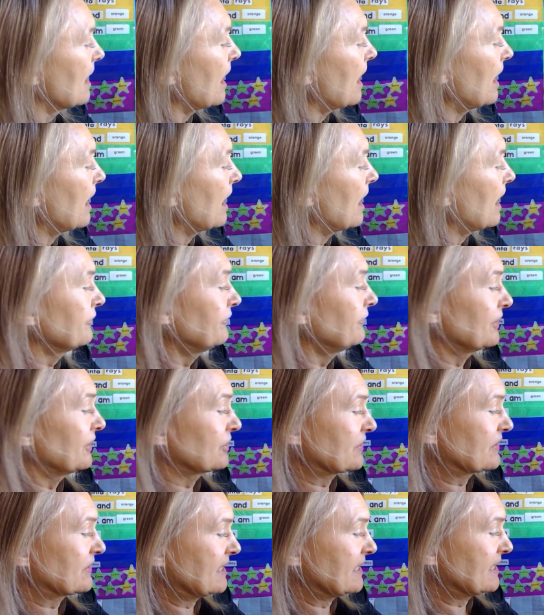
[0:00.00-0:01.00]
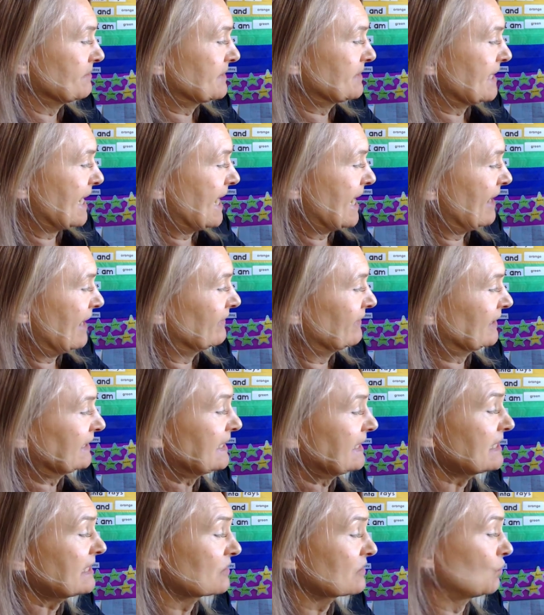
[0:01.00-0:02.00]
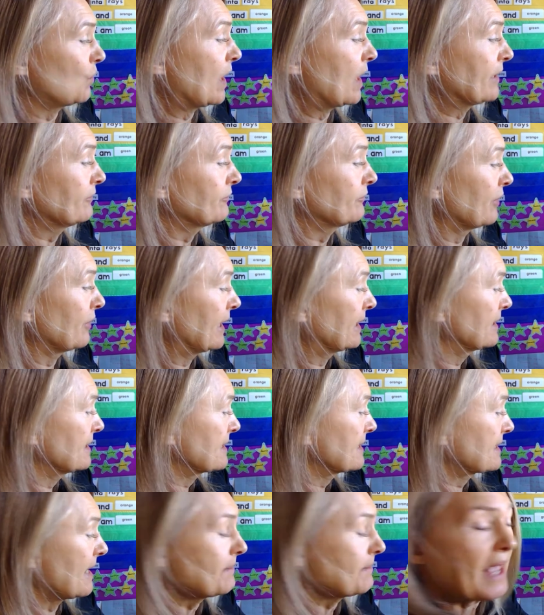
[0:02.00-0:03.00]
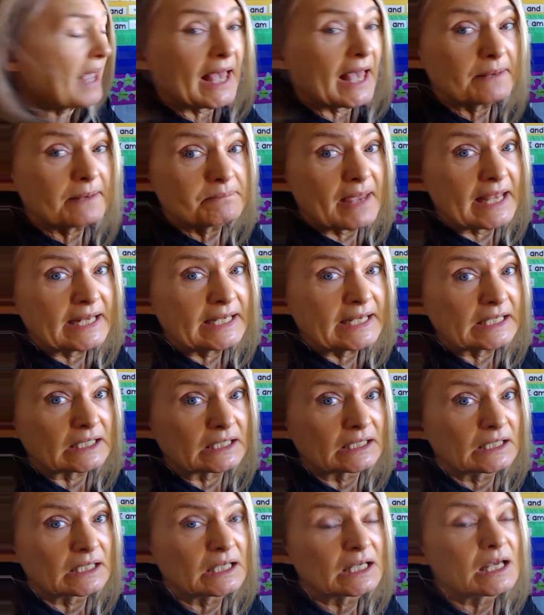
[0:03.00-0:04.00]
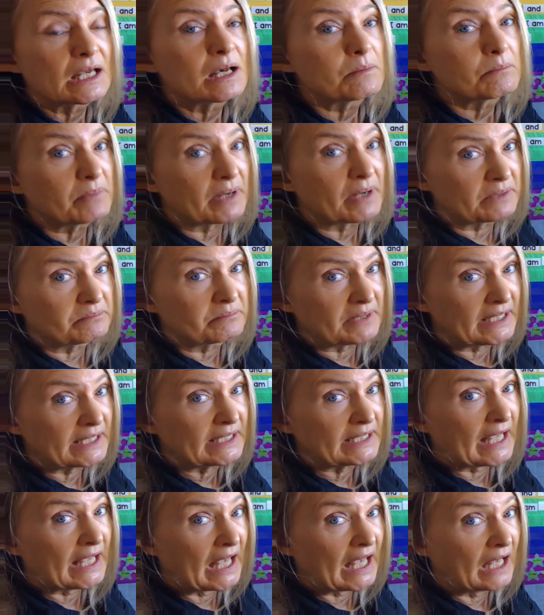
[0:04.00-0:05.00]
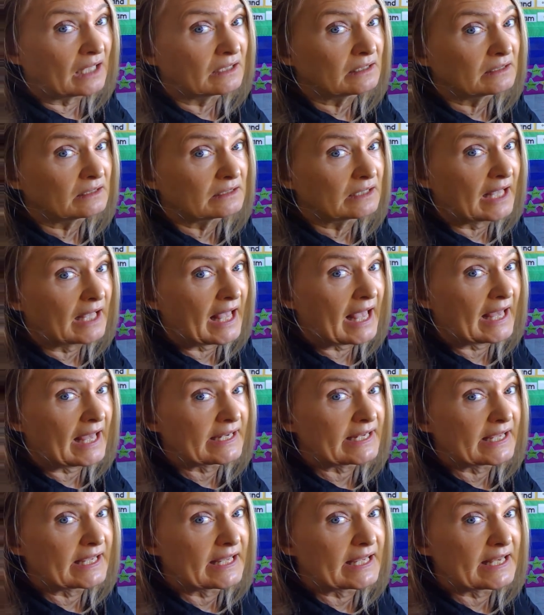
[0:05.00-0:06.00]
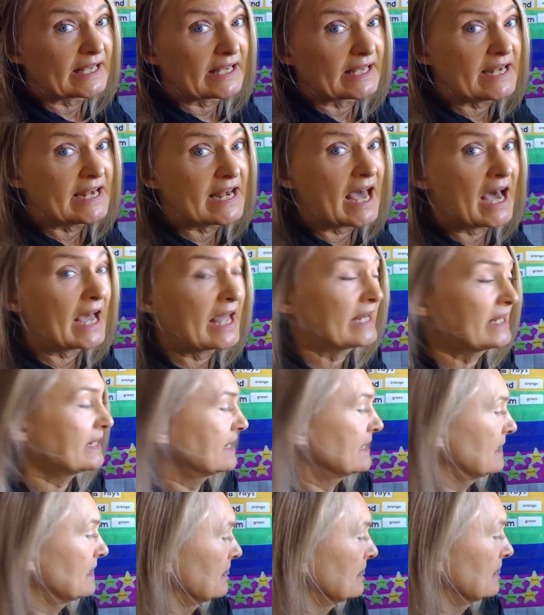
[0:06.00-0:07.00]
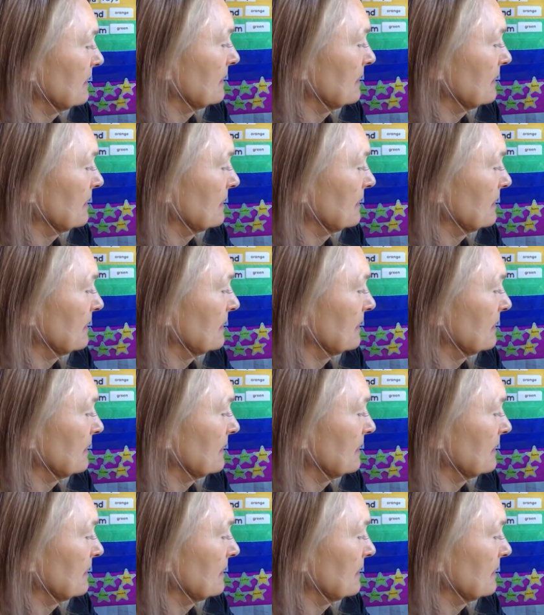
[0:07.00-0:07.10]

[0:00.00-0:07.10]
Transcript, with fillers: Other fish seemed to have at least one friend, some had many, but Big Al had none.